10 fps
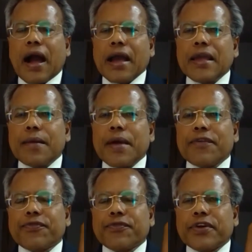
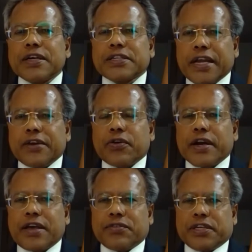IMF, World Trade
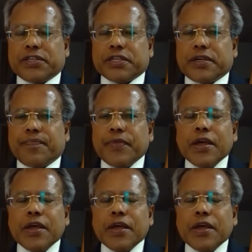Organization.